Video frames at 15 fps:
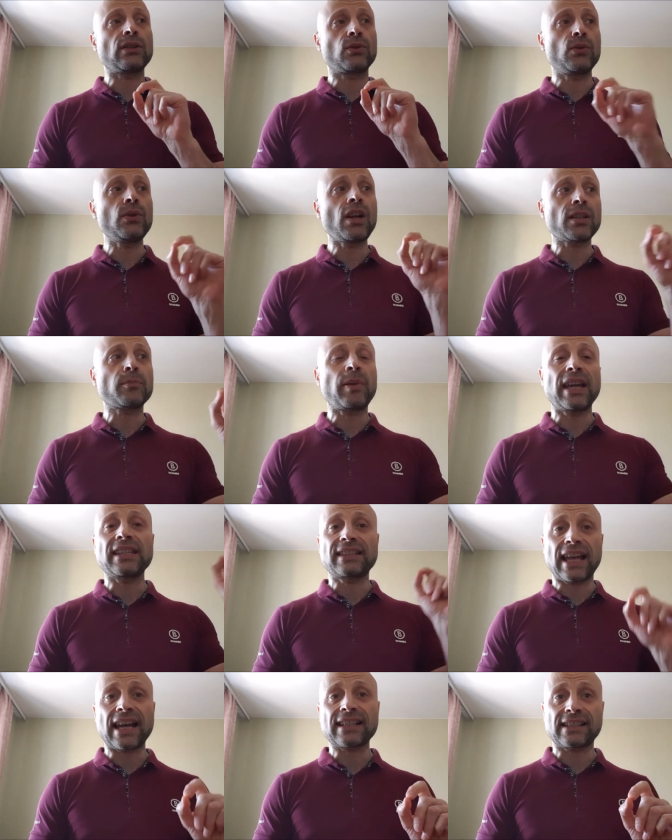do not pay
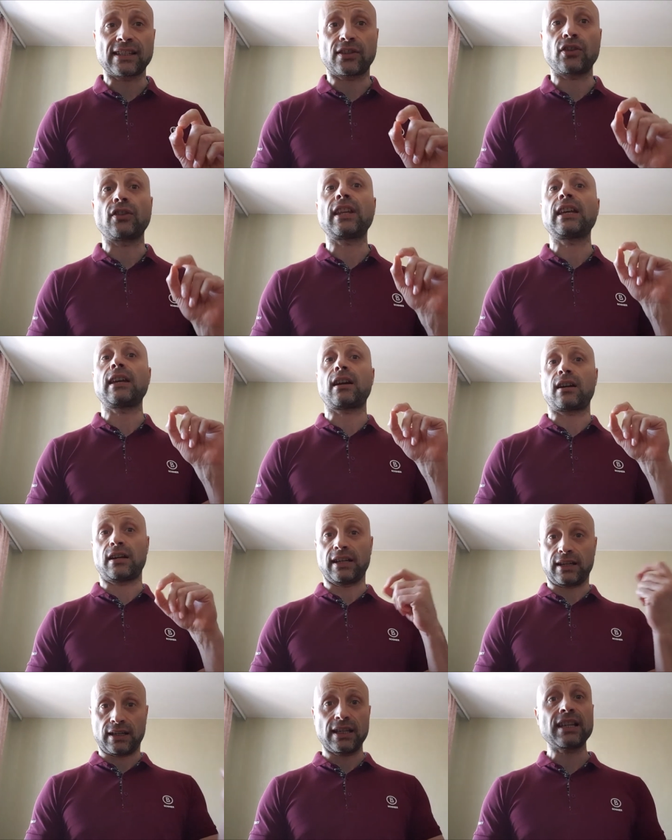taxes, so they are
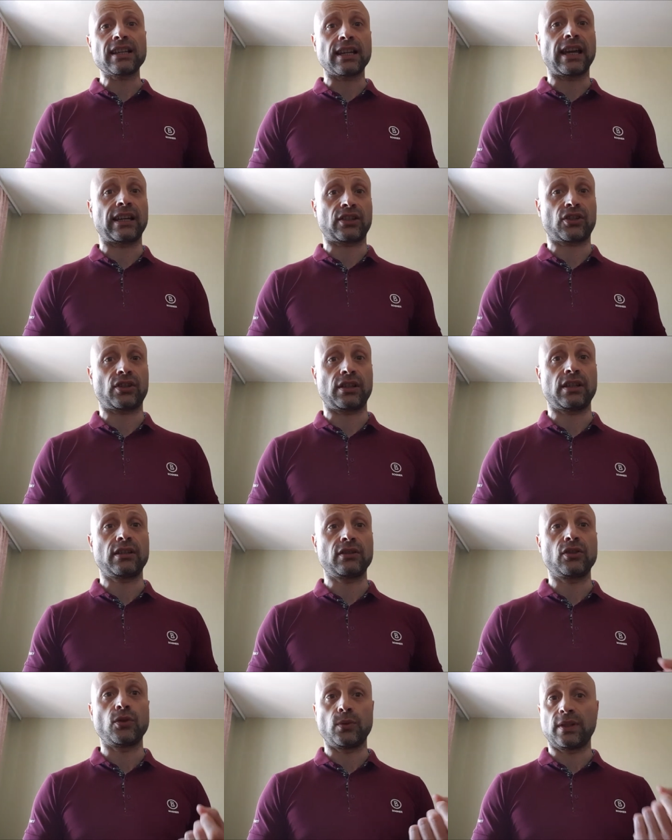illegally actually
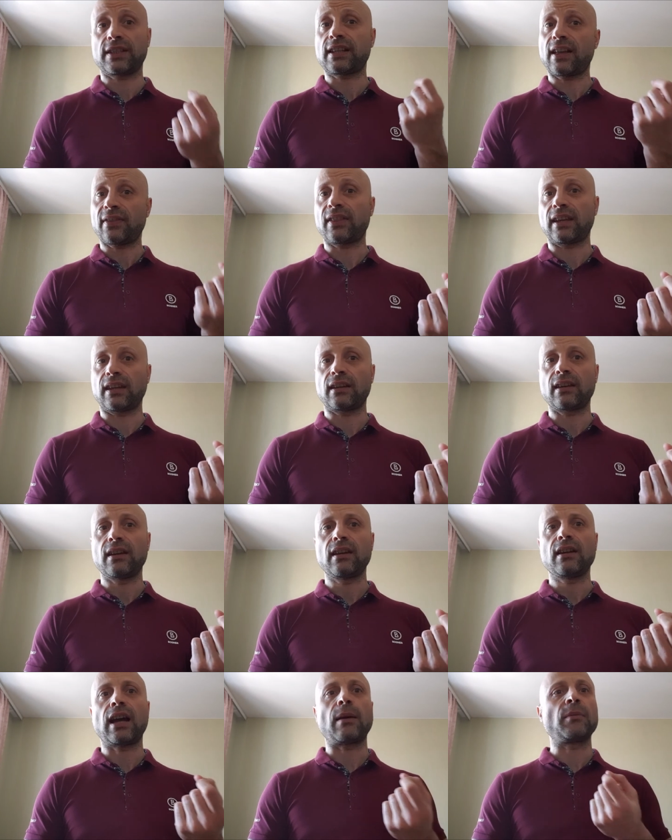doing something.
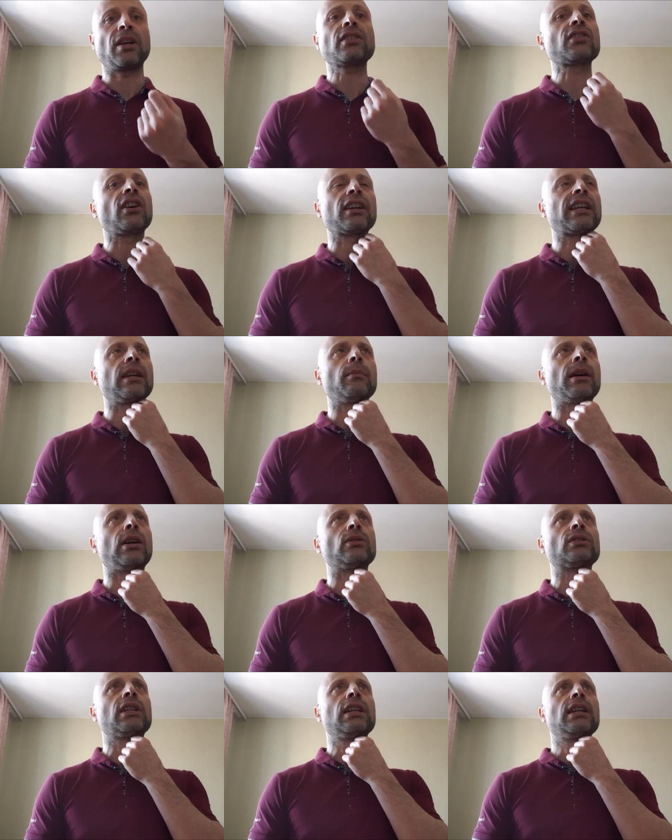I'm not talking
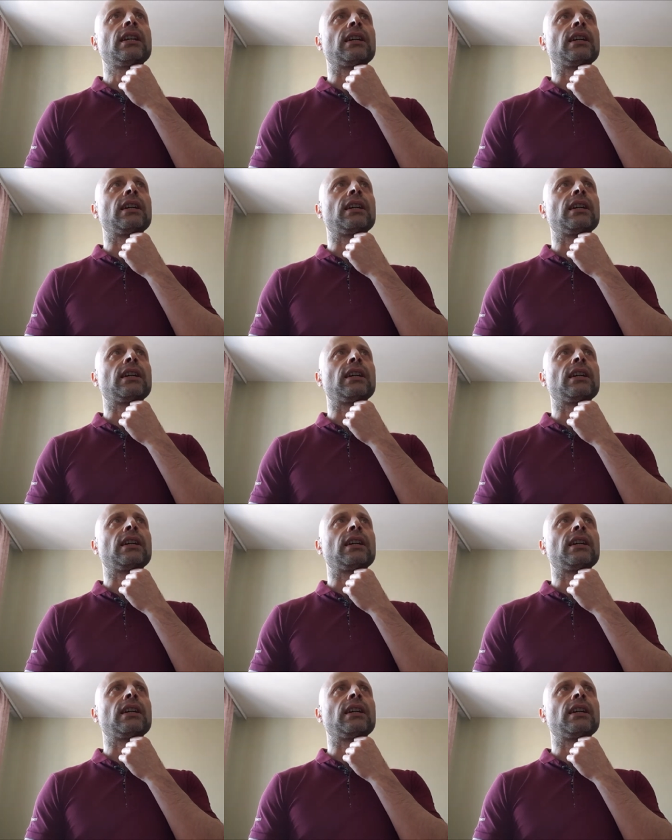about